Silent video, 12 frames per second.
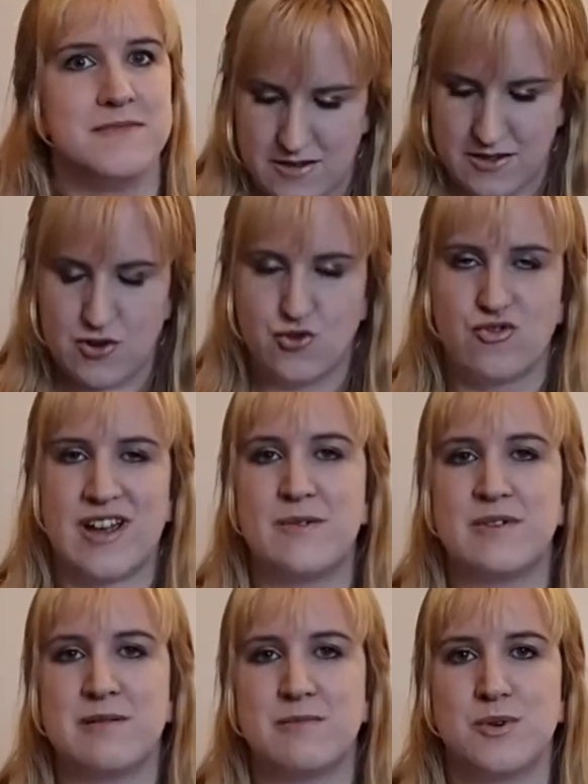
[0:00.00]
The
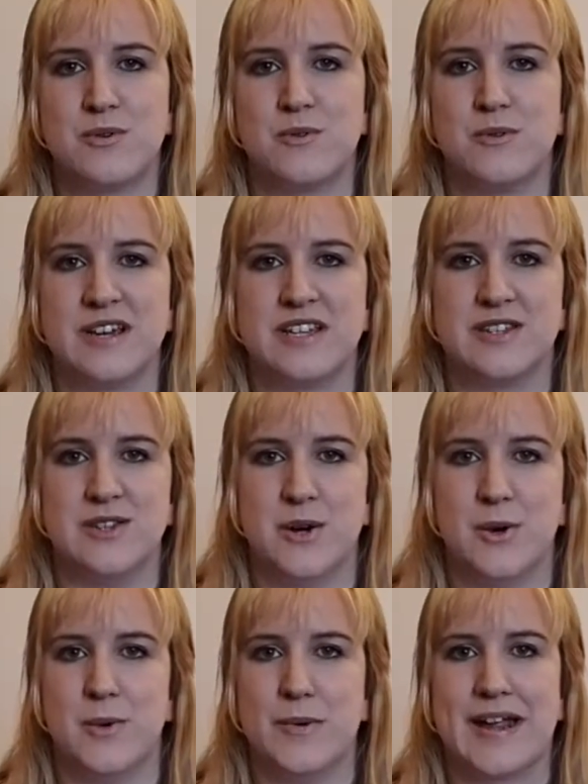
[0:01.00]
drowning pool is
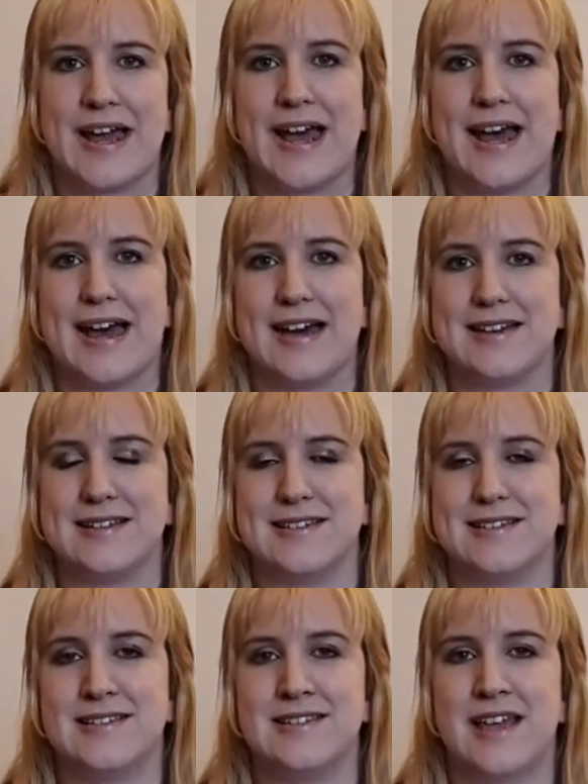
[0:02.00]
known
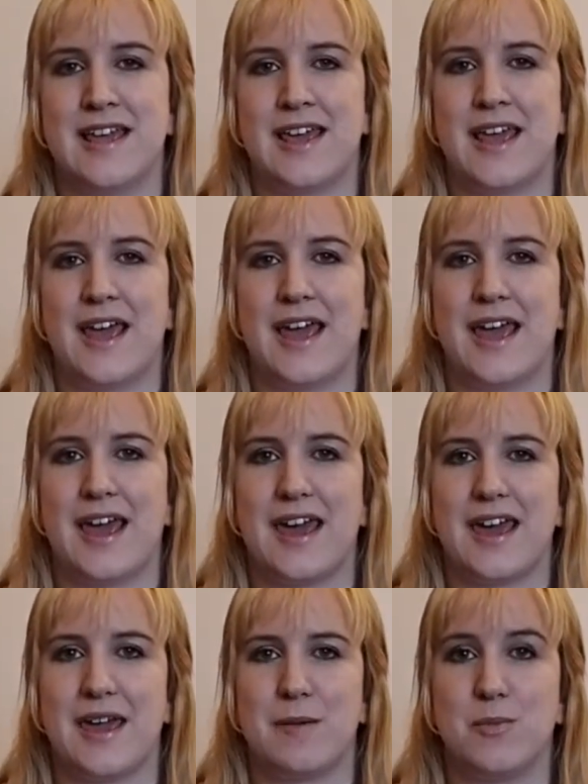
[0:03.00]
as
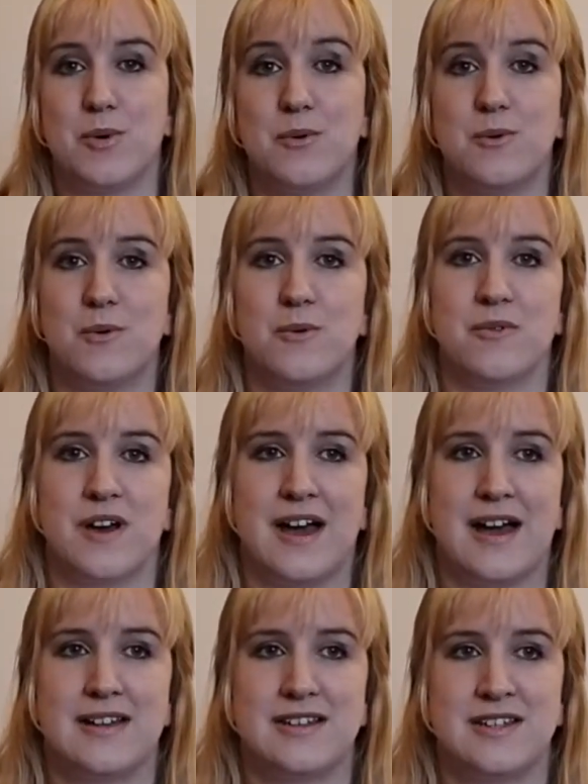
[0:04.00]
a pool
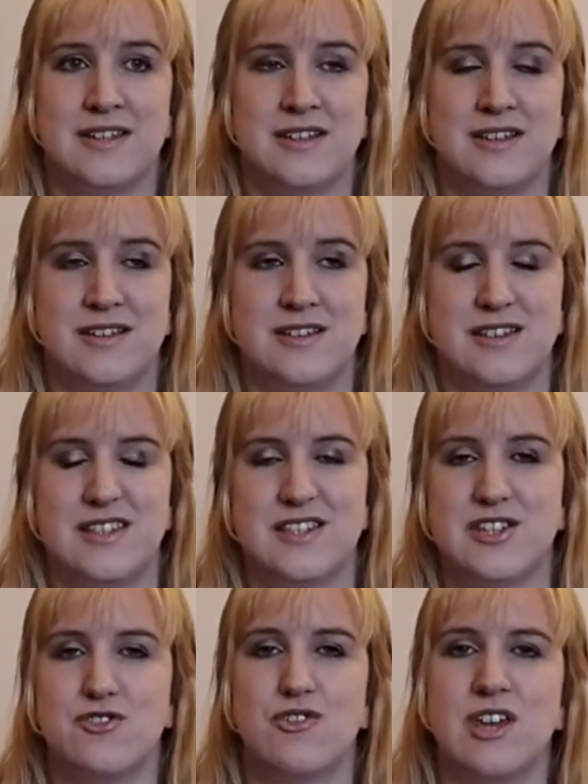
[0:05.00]
that it's
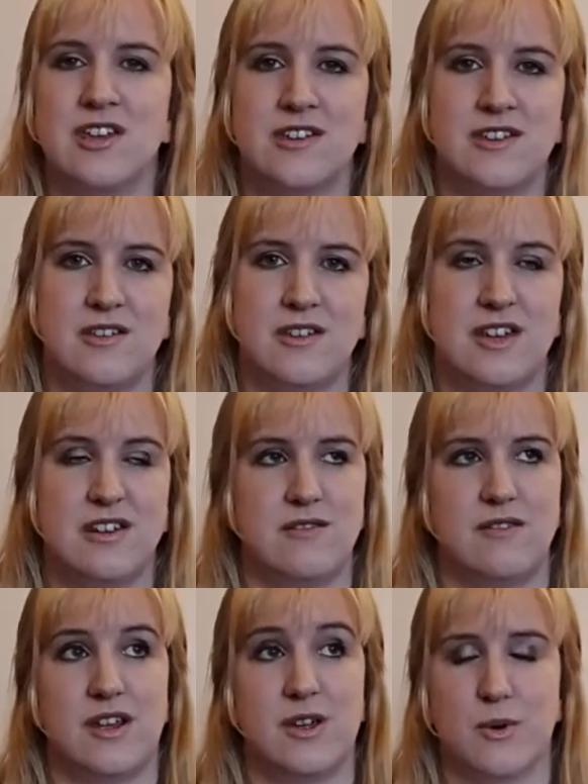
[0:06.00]
to get
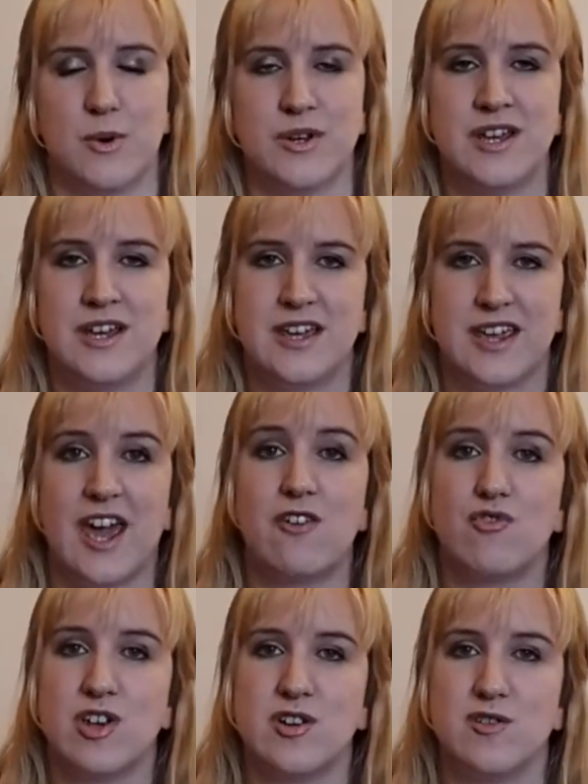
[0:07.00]
get
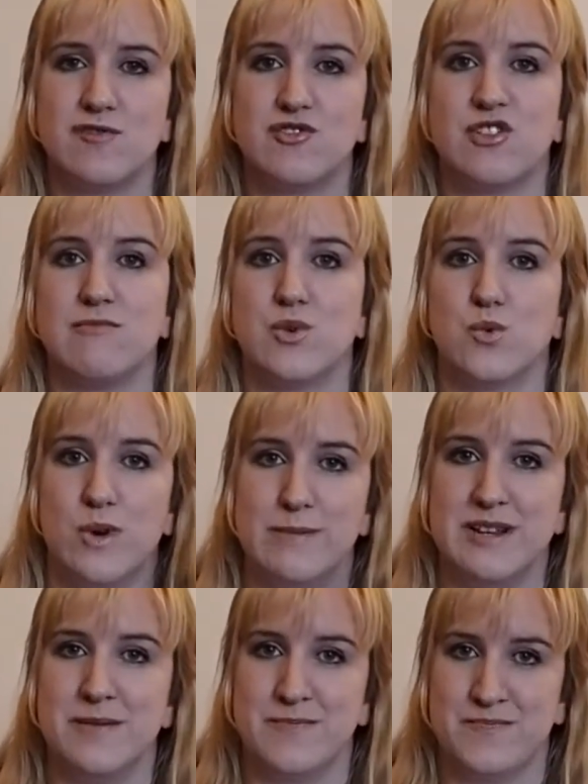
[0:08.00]
rid of troubled women.